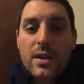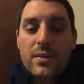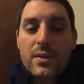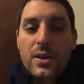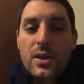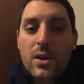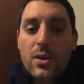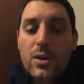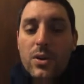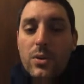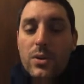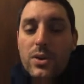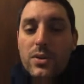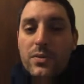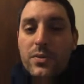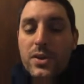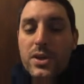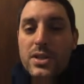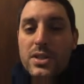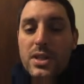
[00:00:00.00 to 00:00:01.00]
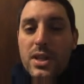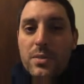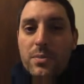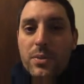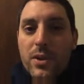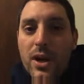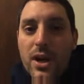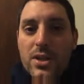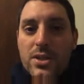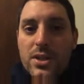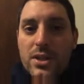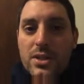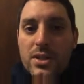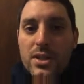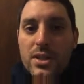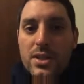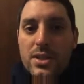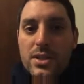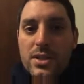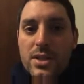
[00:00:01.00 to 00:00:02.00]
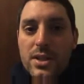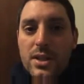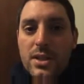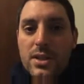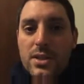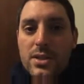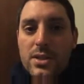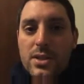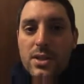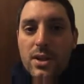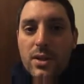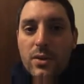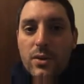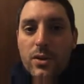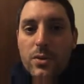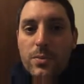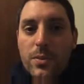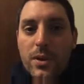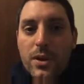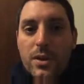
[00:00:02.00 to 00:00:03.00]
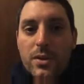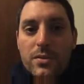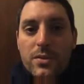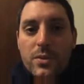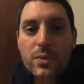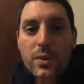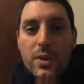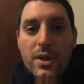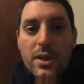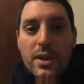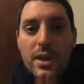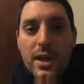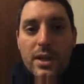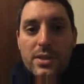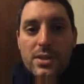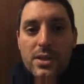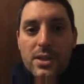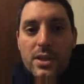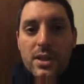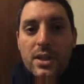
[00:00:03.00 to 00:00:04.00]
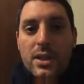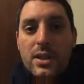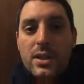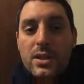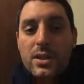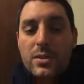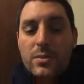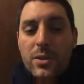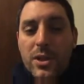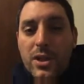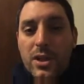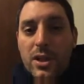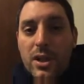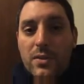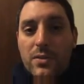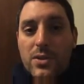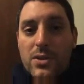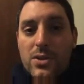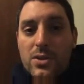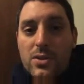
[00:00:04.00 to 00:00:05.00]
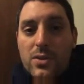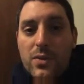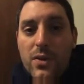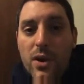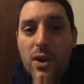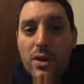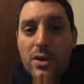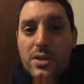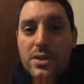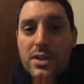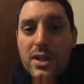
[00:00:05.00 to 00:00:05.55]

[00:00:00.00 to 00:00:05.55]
If you don't know what the Free State Project is, it is a group of 20,000 liberty lovers who have all